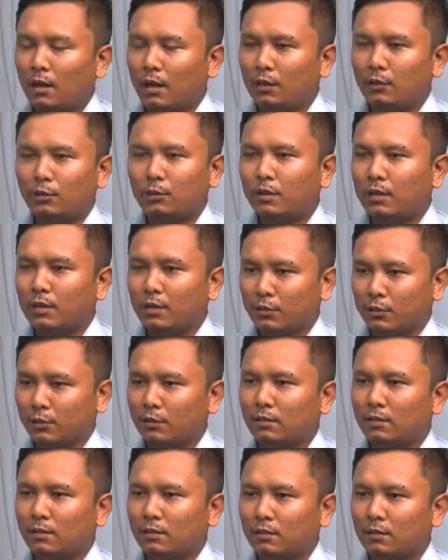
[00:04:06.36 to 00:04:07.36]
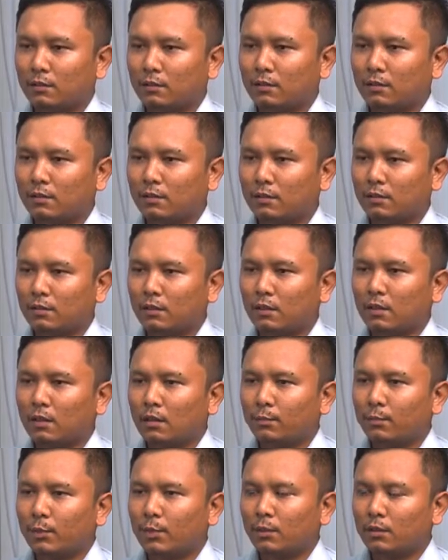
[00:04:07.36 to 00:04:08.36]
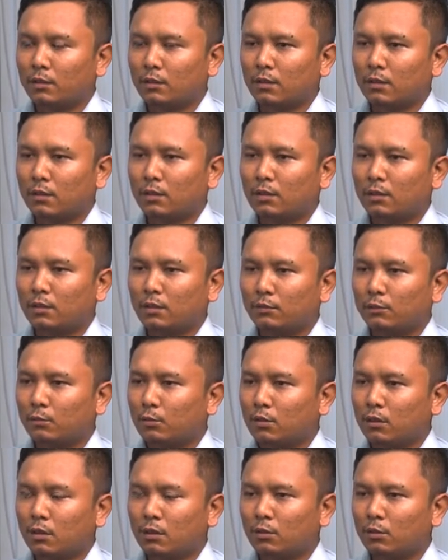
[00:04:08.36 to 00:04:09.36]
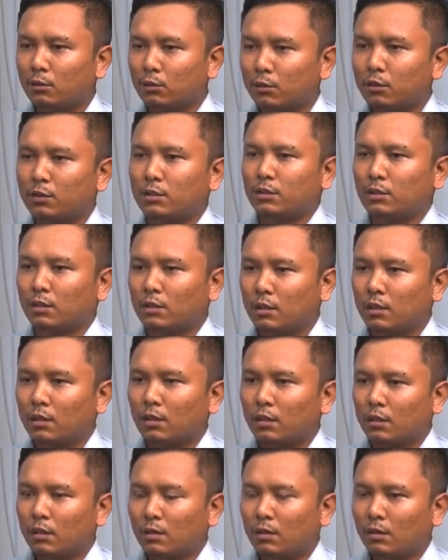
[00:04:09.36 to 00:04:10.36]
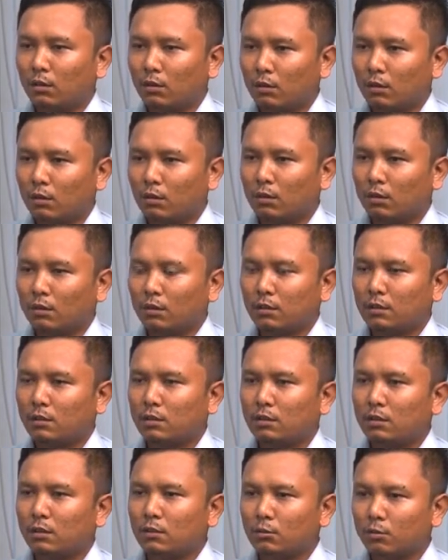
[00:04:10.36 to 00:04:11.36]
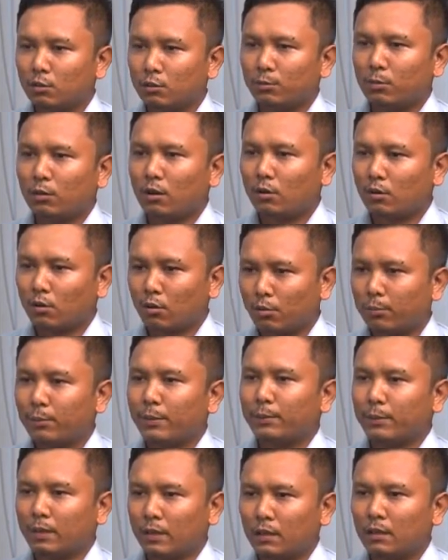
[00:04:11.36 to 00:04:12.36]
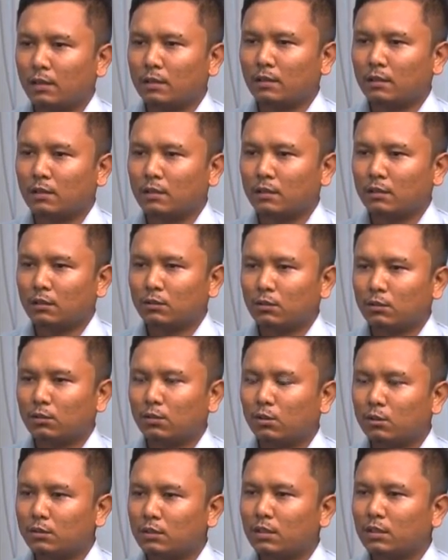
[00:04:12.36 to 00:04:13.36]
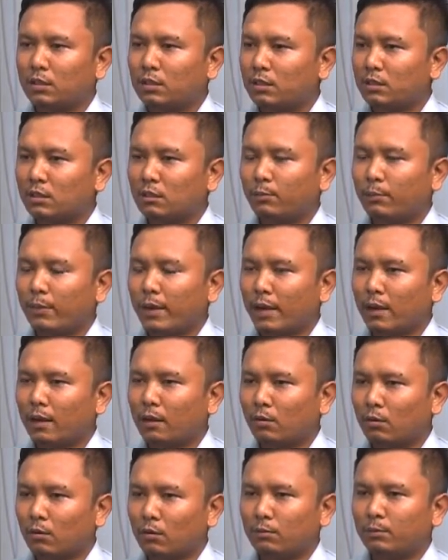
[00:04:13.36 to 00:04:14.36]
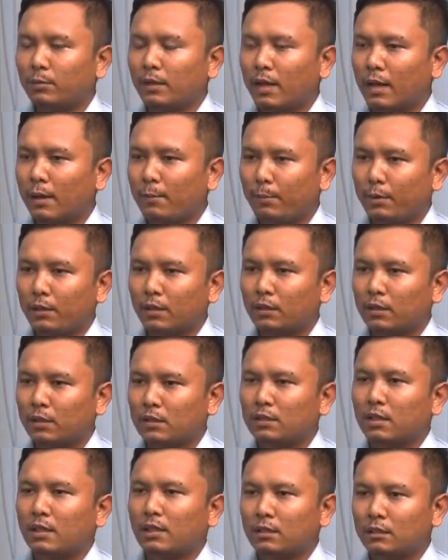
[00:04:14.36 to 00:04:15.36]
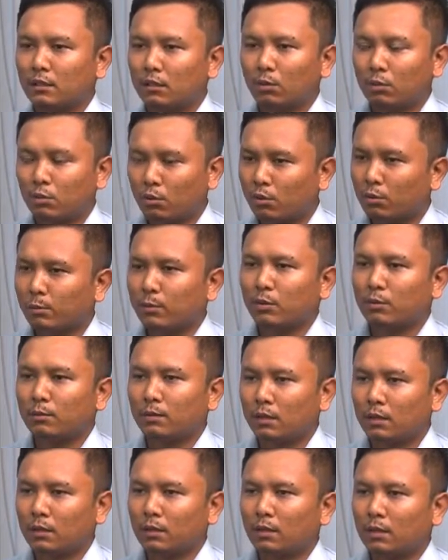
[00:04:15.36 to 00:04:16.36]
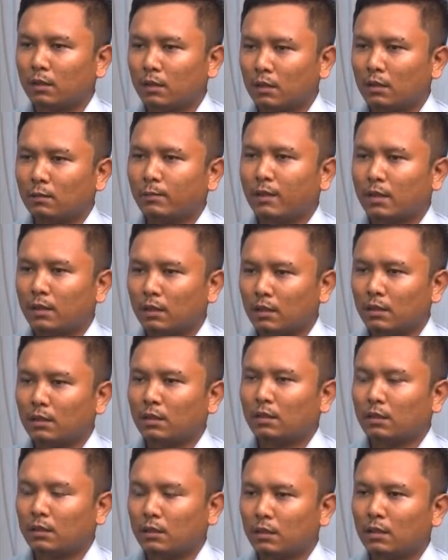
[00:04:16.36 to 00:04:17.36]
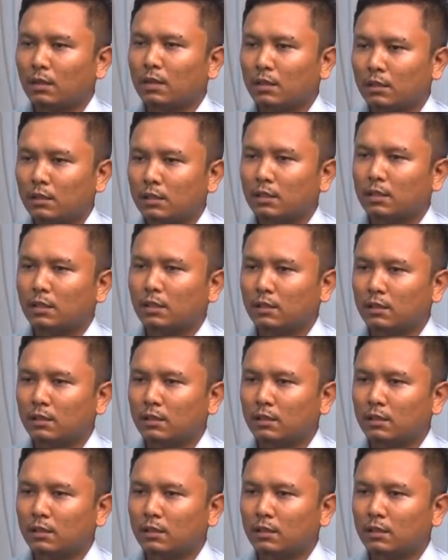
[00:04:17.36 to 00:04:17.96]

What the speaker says: I don't think so, because this is for the goods. This is the goods for our own people. So those decisions may not be hampering the strategic autonomy of the particular country,